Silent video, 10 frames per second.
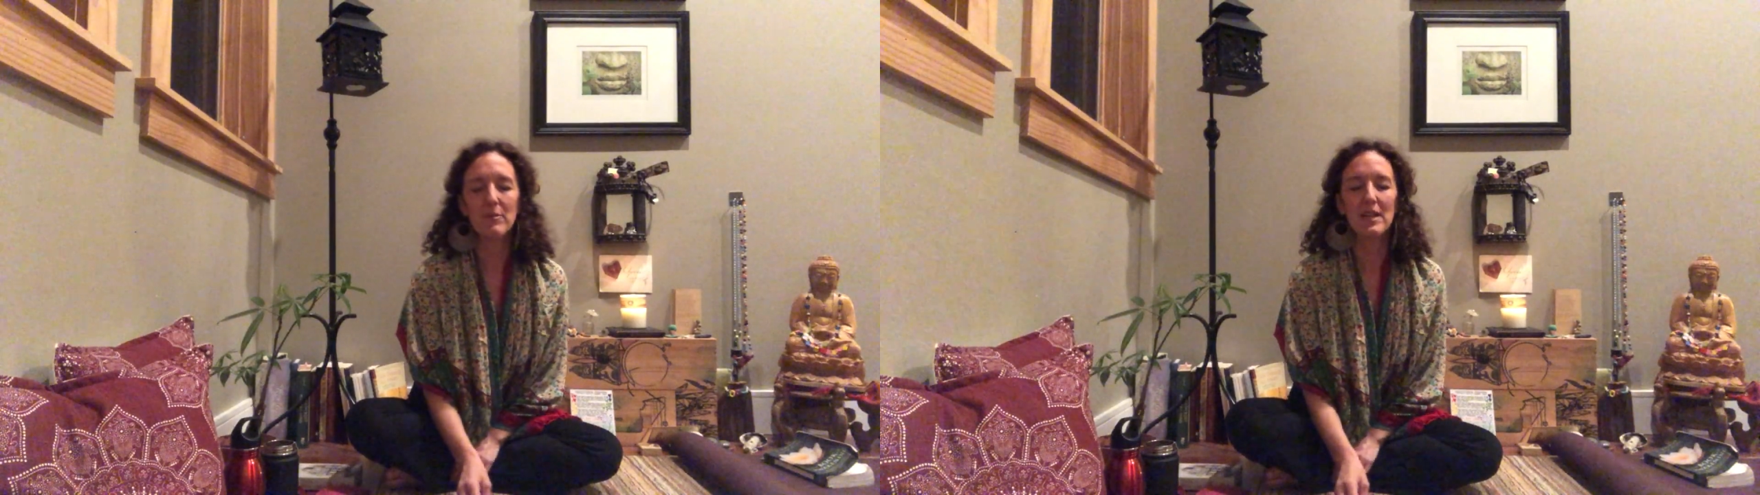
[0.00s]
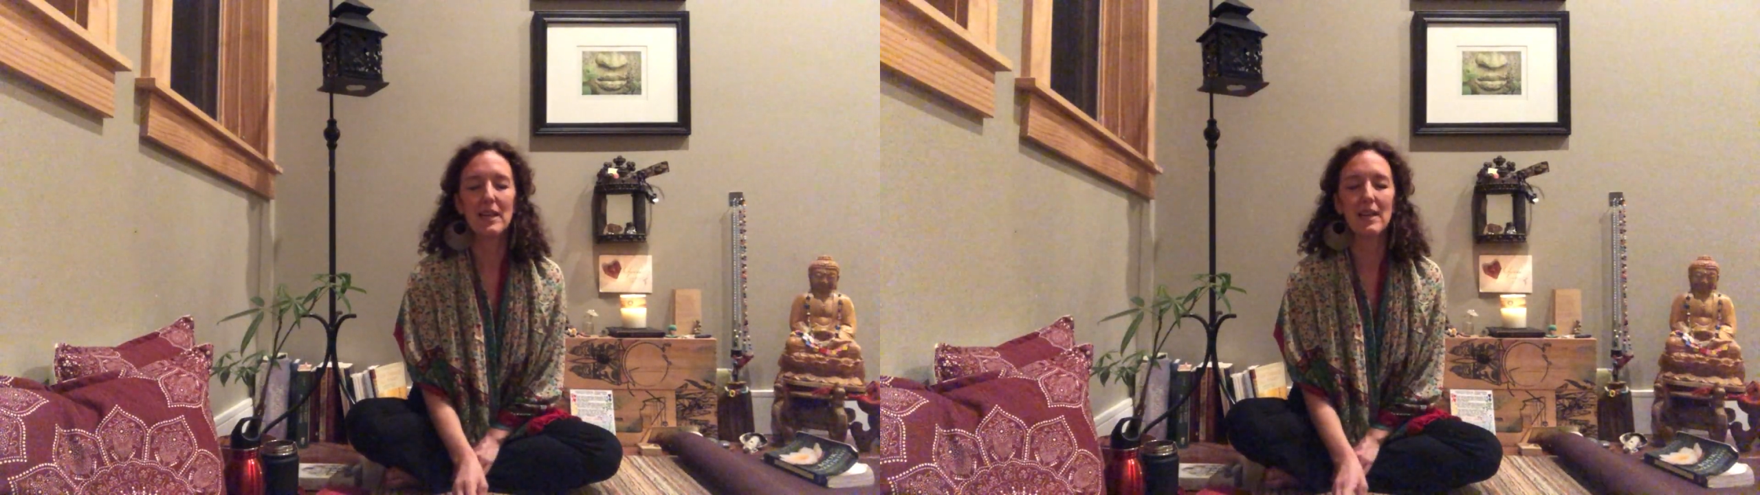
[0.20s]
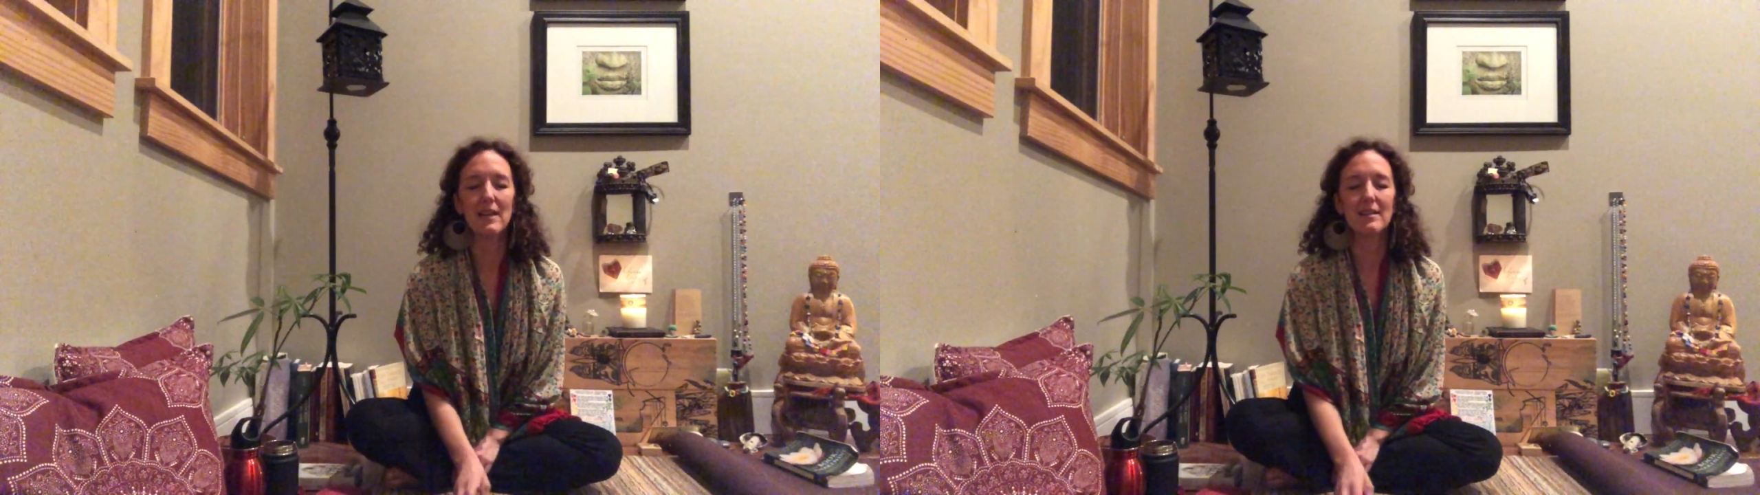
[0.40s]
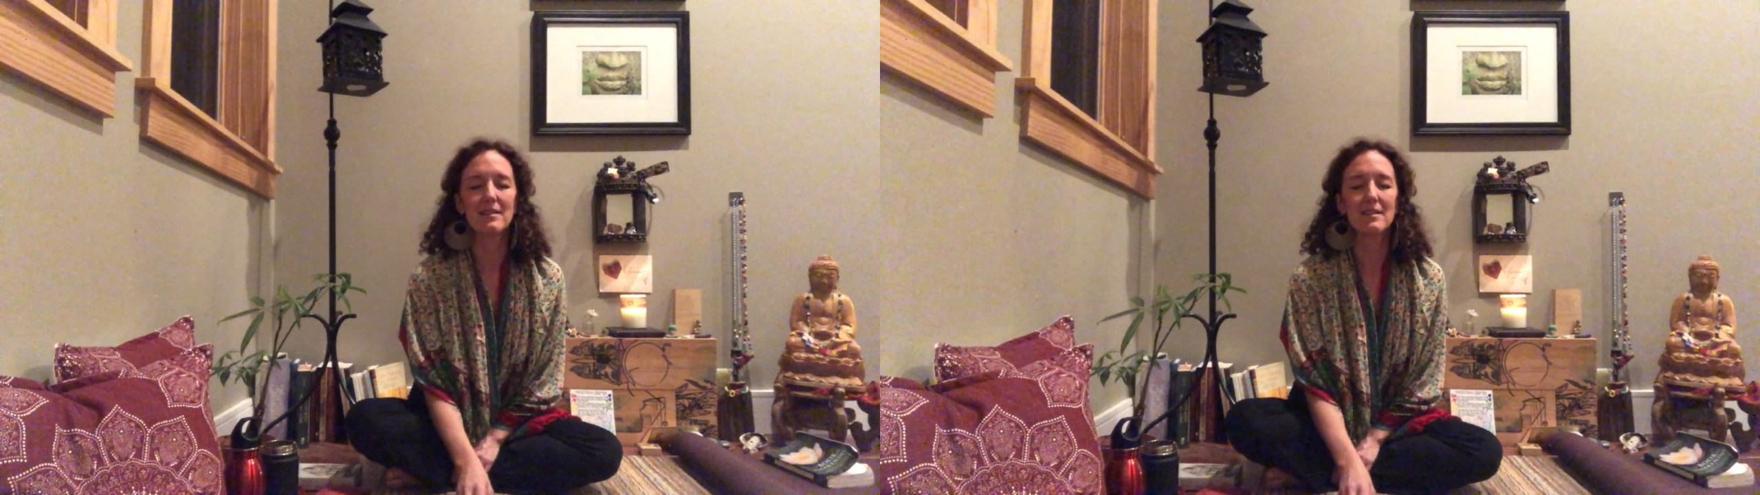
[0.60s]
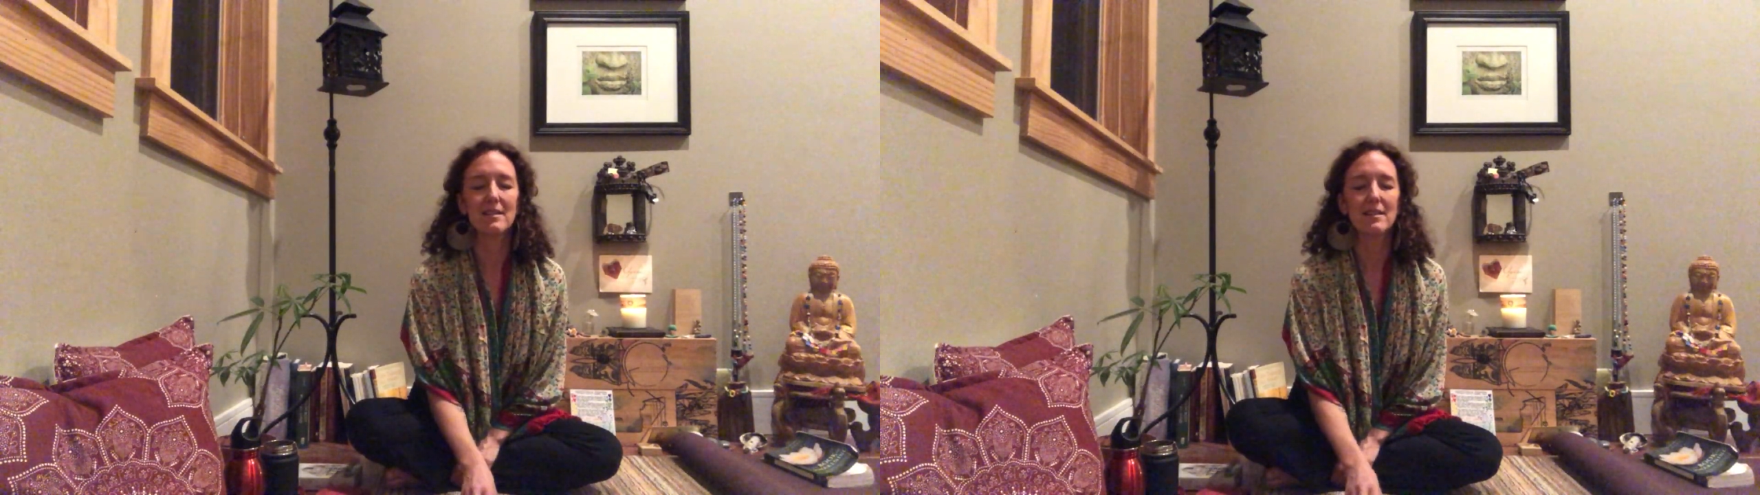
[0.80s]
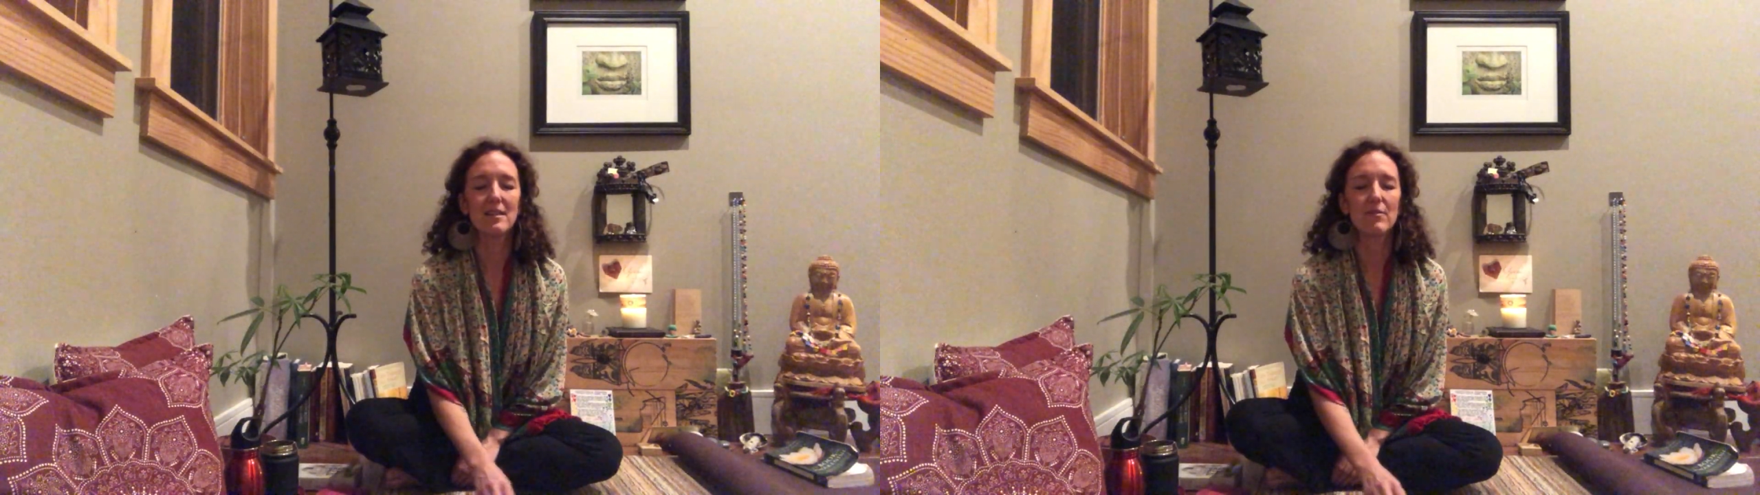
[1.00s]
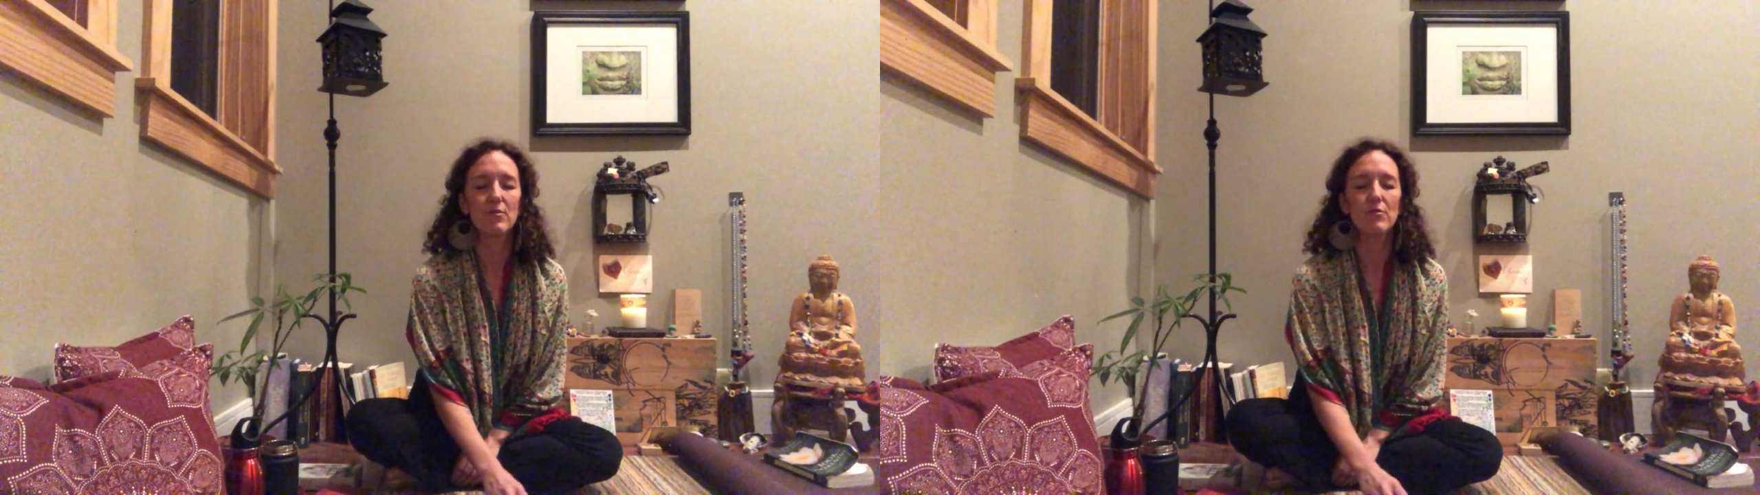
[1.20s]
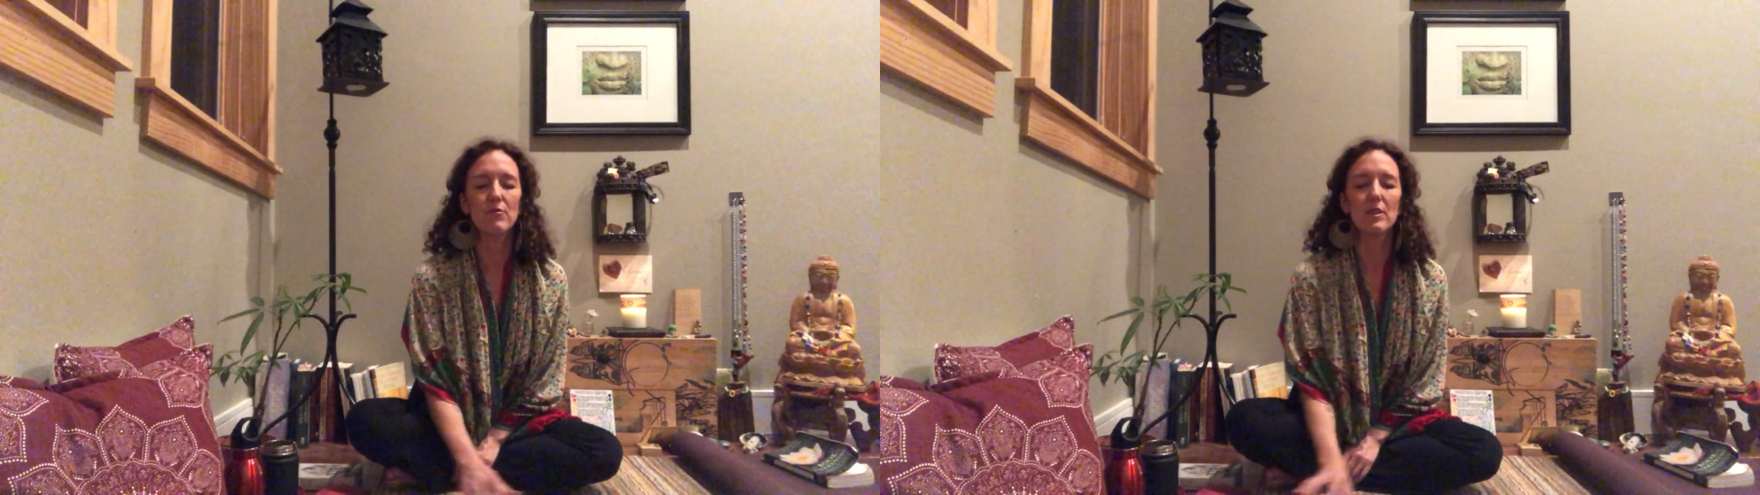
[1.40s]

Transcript: a minute. If you